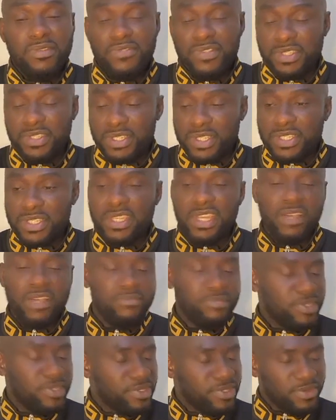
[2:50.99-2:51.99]
If it's a
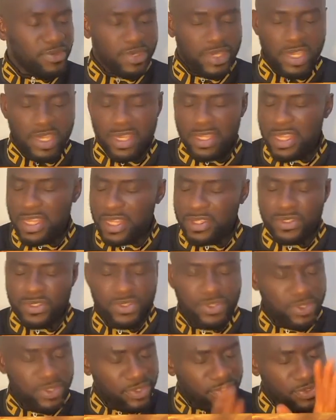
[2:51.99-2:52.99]
scam, it's okay.
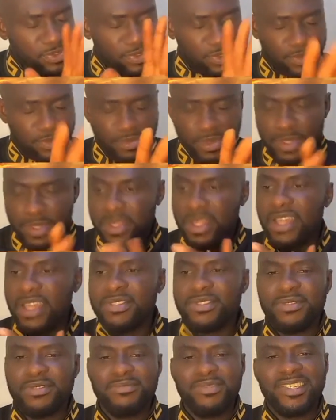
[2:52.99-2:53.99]
That's to you, but
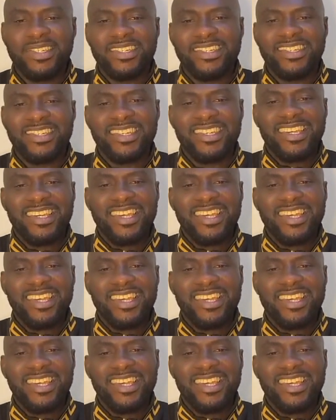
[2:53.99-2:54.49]
not to me.